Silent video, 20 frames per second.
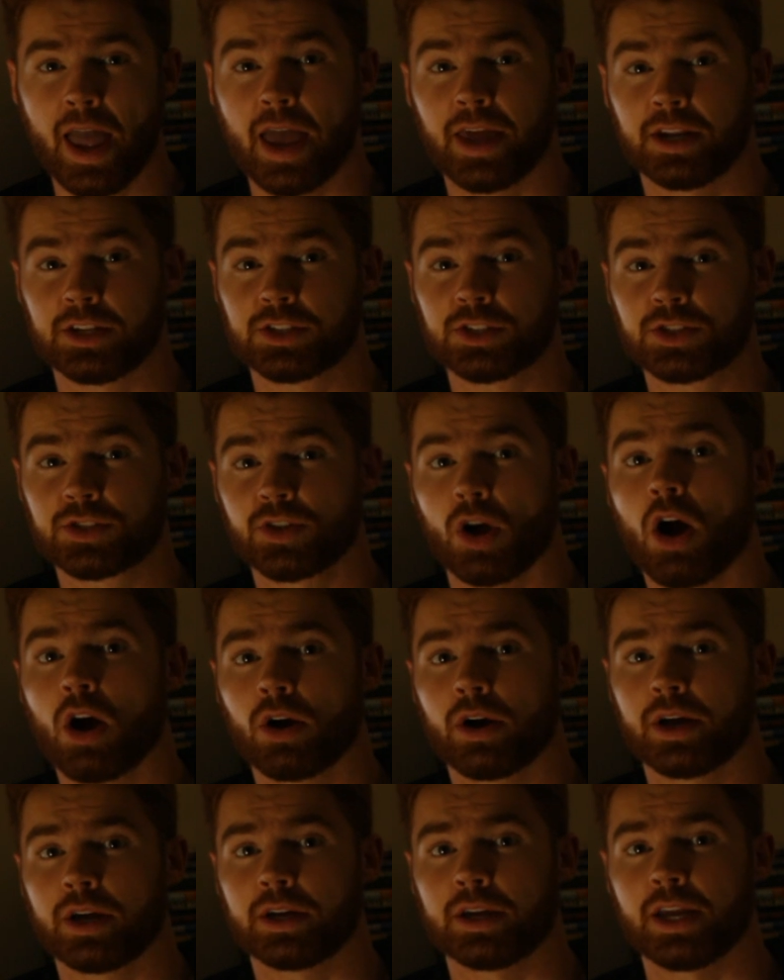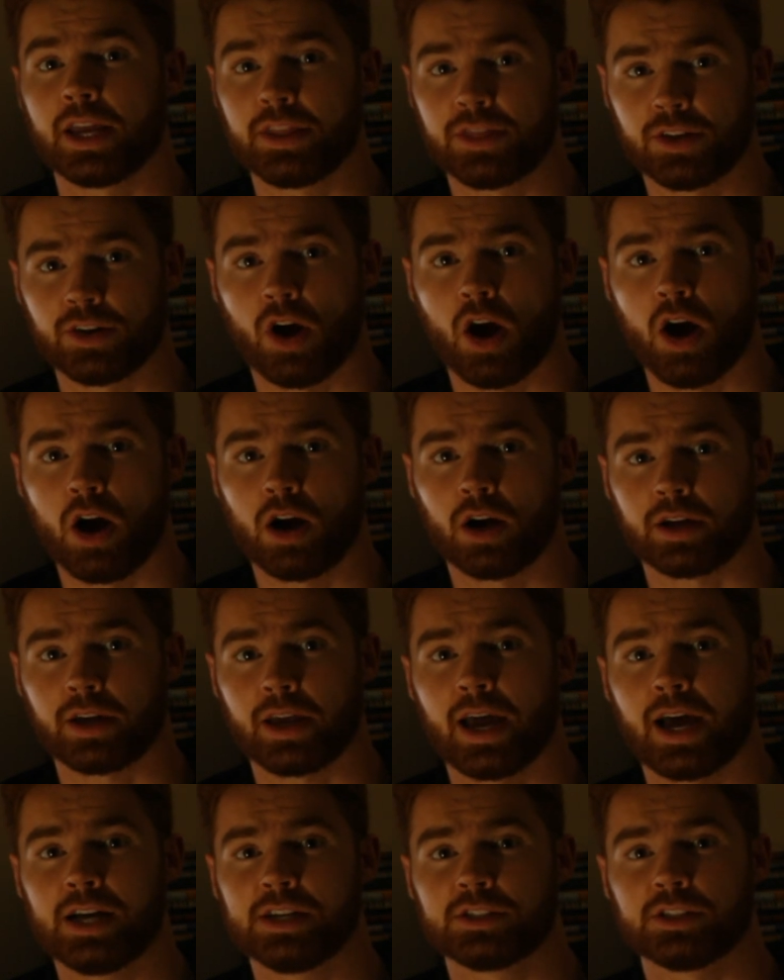and it's starring Ethan
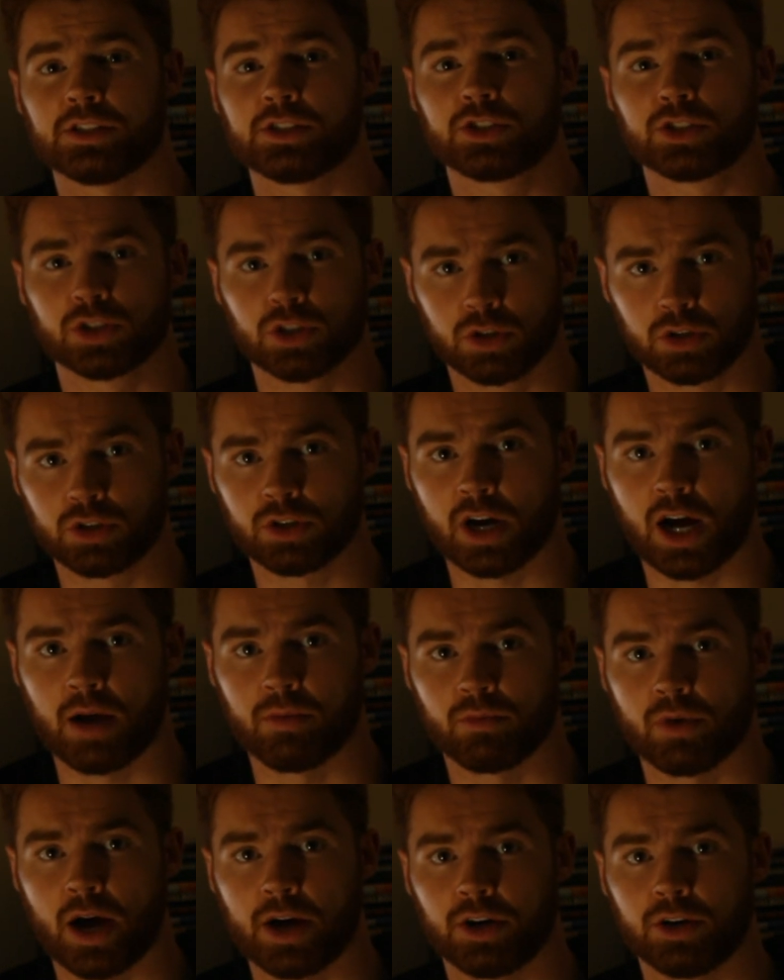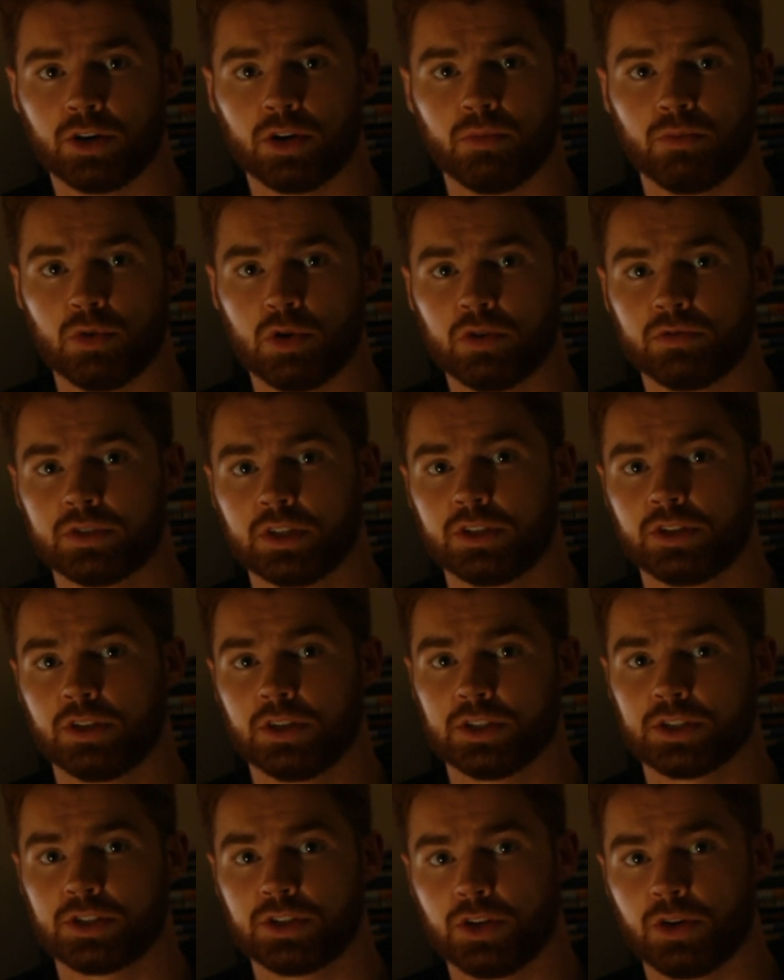Hawke as this true crime writer who moved into
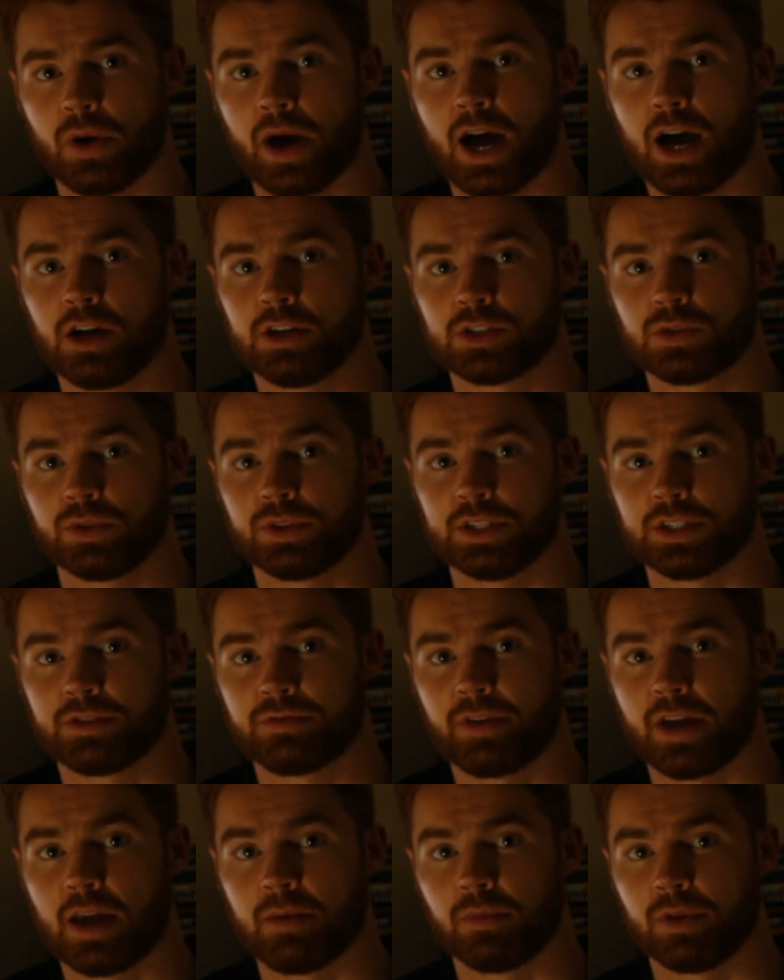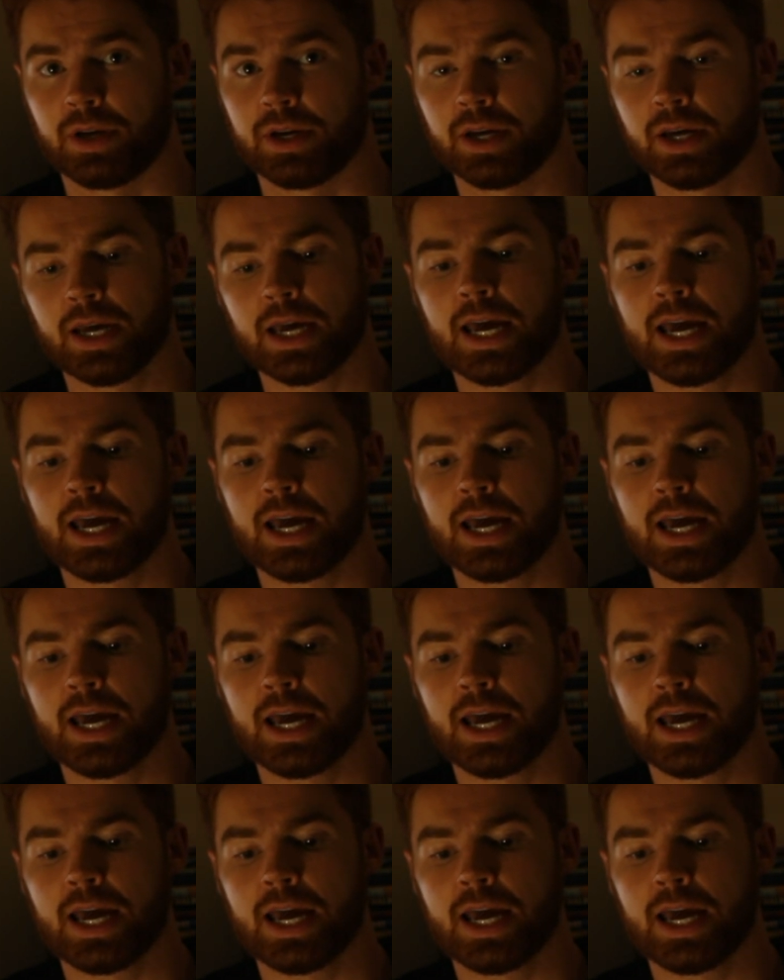this new house with his family.